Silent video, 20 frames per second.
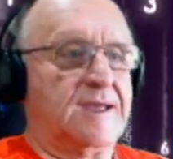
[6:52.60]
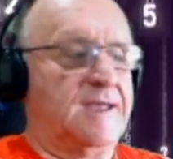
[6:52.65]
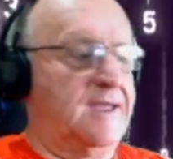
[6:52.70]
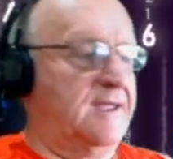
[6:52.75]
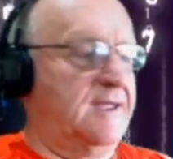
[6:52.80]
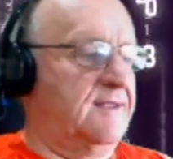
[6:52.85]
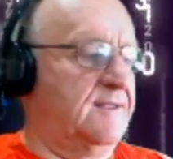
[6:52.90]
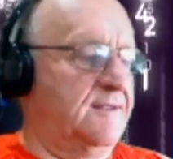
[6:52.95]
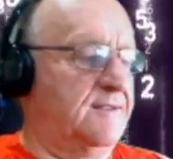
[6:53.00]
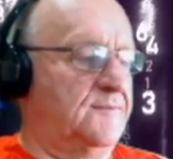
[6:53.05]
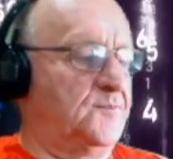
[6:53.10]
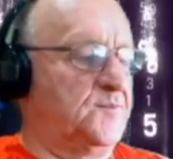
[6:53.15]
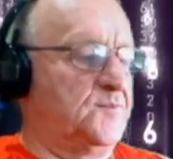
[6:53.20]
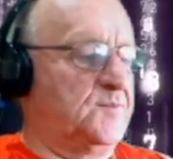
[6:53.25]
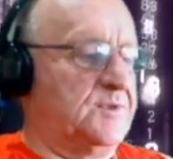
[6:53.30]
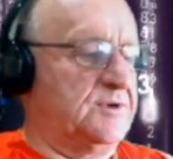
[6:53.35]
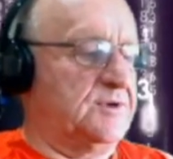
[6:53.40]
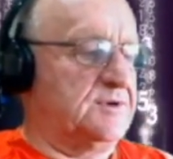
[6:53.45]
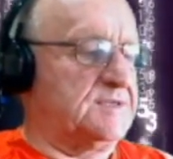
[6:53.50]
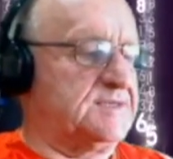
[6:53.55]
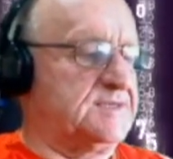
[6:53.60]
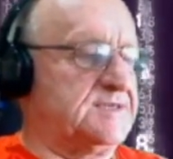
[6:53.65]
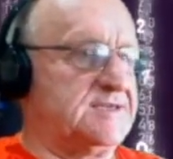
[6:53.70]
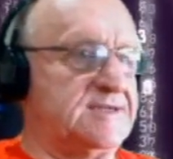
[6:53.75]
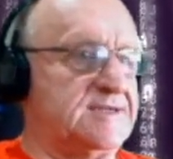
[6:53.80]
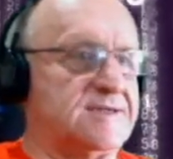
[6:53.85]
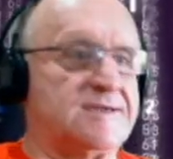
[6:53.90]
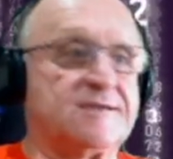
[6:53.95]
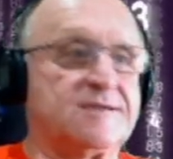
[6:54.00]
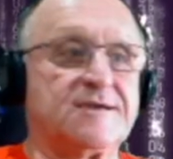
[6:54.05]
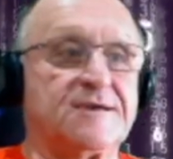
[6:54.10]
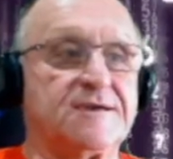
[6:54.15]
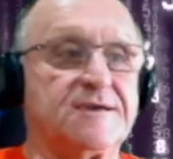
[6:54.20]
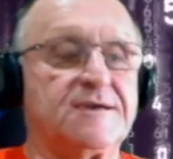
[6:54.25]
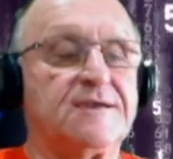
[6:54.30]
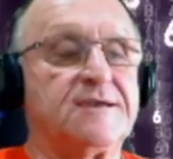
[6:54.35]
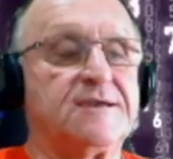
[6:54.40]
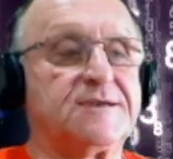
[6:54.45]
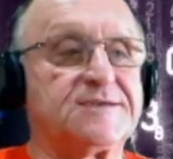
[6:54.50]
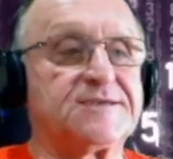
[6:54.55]
and you can see that
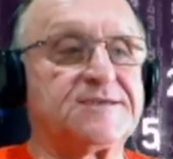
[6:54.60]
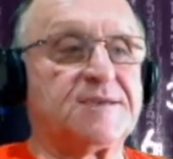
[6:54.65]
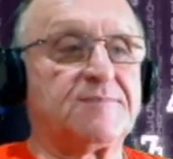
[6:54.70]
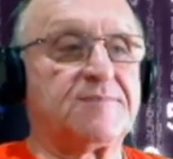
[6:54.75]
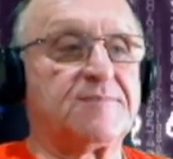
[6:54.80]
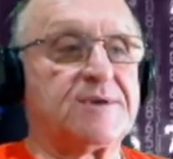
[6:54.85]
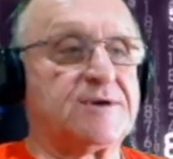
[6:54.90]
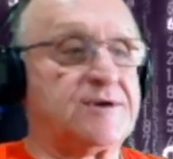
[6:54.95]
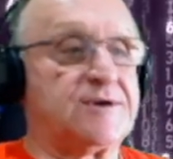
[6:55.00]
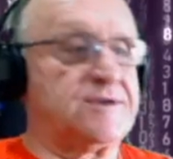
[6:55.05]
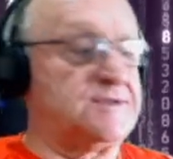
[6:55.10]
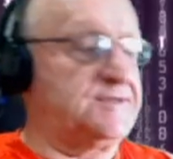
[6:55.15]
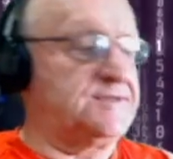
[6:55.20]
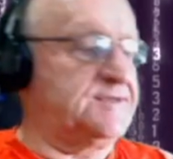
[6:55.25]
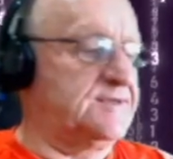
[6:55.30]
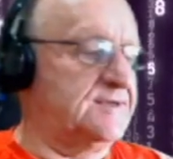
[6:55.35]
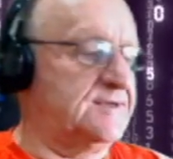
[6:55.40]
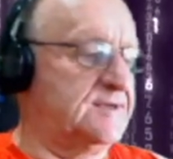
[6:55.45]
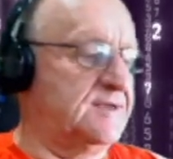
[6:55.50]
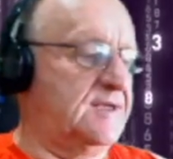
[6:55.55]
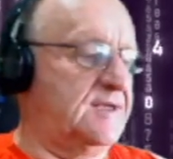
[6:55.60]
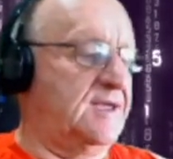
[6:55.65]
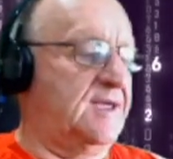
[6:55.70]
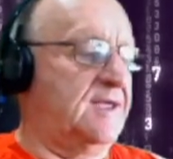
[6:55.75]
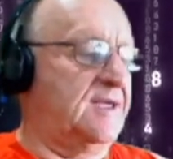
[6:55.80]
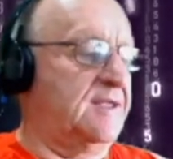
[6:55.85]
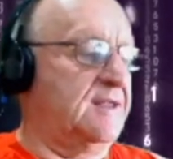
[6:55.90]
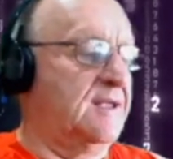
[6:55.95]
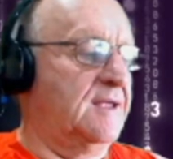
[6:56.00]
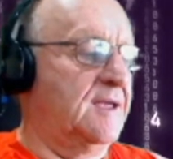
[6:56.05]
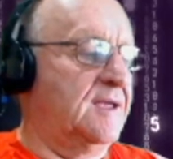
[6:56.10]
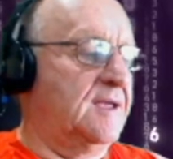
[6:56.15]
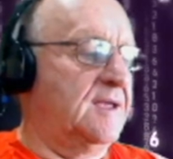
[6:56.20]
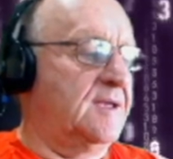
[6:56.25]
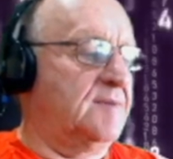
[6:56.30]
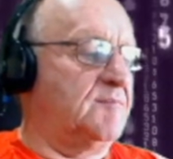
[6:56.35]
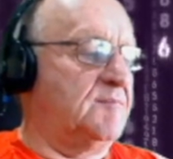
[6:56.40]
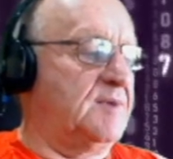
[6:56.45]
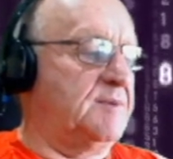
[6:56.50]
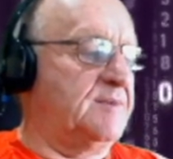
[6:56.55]
there is some birds and
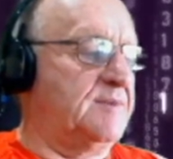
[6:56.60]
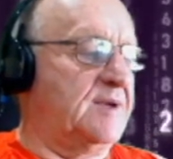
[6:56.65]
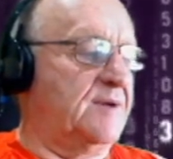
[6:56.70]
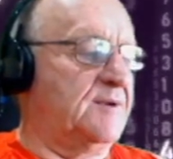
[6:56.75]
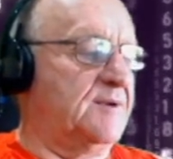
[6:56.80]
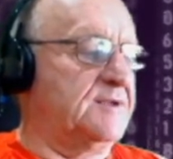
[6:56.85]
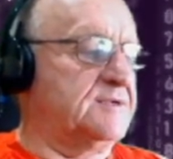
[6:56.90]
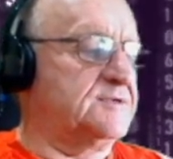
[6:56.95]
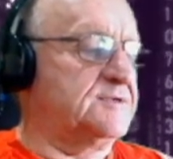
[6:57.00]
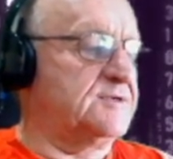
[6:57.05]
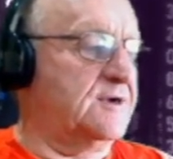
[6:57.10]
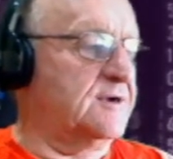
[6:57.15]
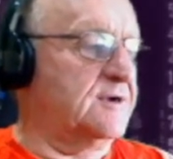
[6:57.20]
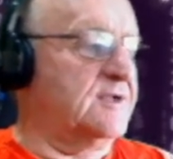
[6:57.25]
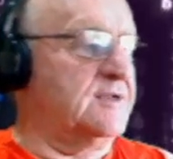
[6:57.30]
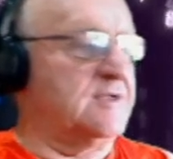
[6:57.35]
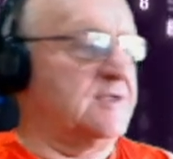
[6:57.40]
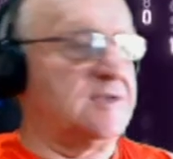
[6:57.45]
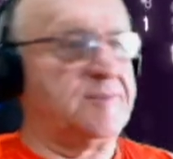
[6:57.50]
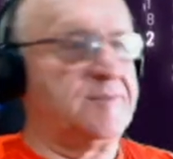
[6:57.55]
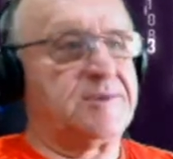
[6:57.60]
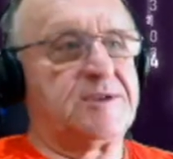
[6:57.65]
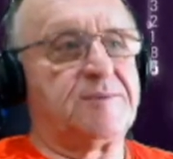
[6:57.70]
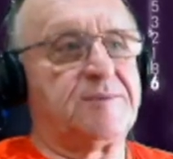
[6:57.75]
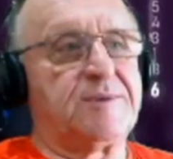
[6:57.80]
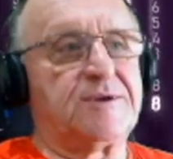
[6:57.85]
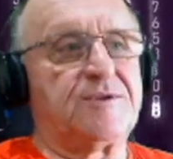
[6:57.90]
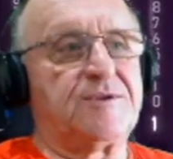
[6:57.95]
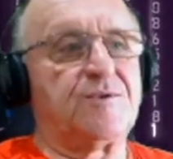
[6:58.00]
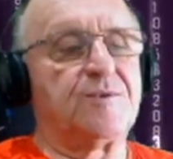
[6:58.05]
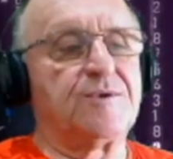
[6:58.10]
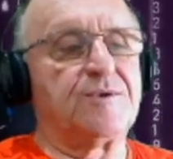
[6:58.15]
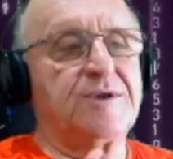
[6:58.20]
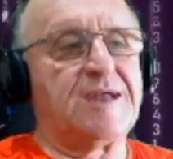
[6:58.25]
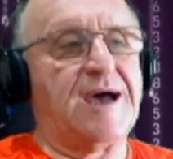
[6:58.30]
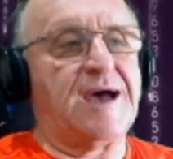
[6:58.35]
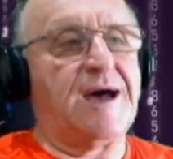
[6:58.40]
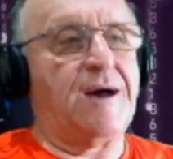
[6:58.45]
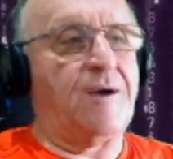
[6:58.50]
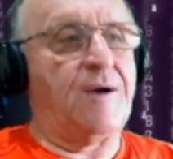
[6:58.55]
maybe I want to talk a little bit about the
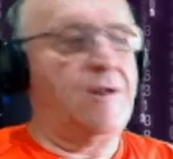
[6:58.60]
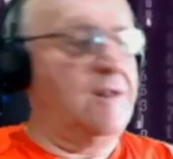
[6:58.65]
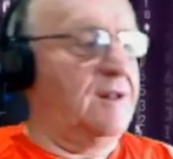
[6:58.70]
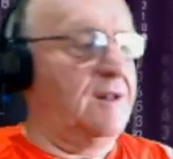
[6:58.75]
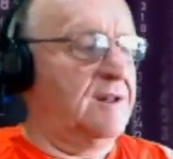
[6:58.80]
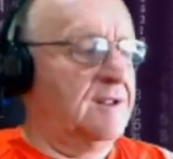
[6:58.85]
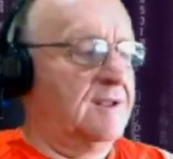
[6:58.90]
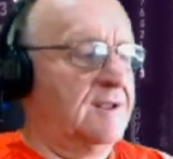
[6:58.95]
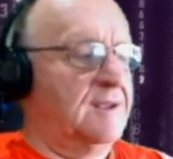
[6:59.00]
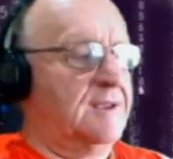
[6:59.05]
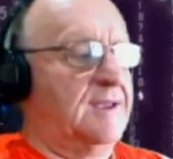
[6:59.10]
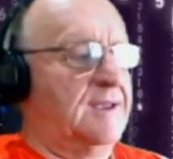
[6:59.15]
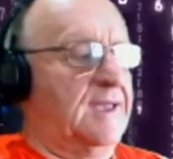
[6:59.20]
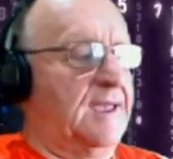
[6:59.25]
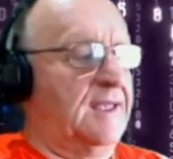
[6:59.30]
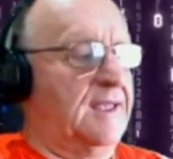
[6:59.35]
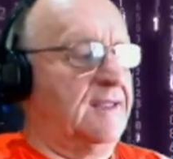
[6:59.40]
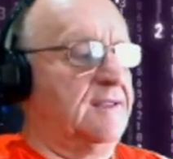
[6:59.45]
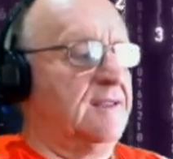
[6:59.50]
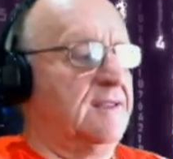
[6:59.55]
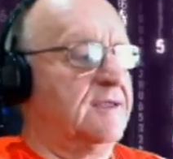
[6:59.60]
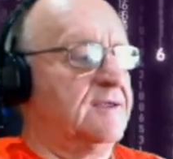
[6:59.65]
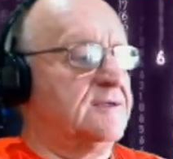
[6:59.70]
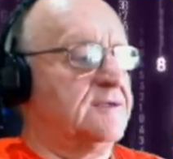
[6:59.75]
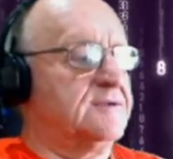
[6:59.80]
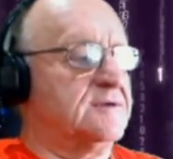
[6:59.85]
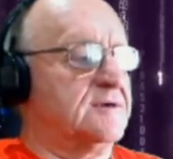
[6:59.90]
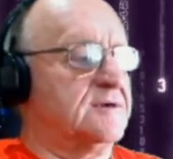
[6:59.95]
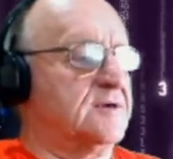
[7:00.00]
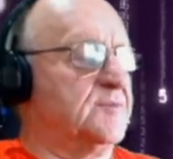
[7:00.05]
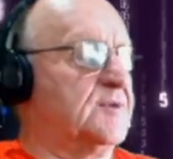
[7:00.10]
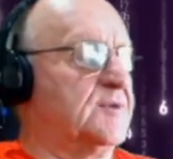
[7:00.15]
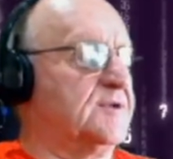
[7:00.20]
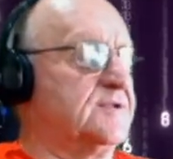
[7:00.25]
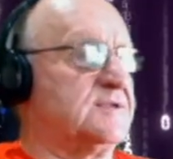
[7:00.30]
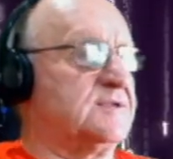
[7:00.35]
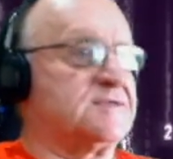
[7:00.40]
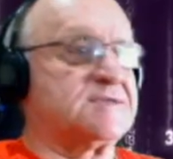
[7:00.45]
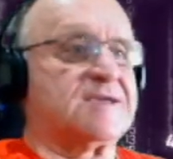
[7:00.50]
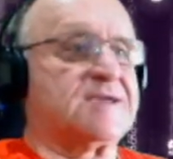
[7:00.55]
wood owl and talk
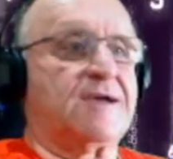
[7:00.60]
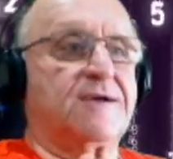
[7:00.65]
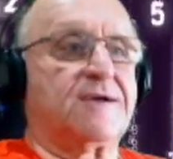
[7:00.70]
about its